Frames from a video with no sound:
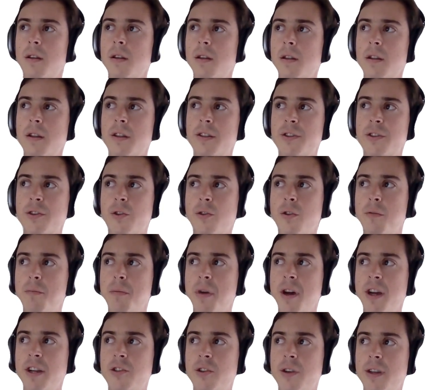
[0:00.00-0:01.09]
Let's group
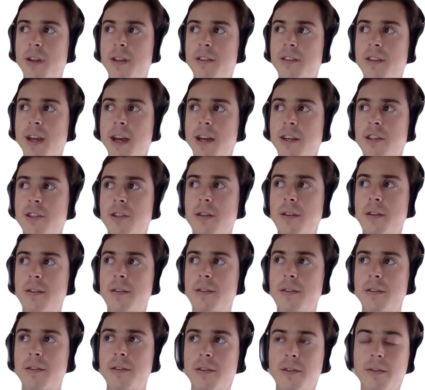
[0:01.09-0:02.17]
by
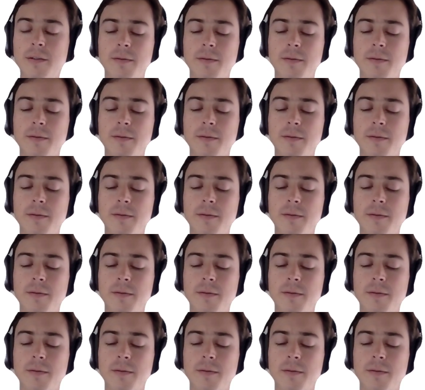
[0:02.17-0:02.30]
transactions.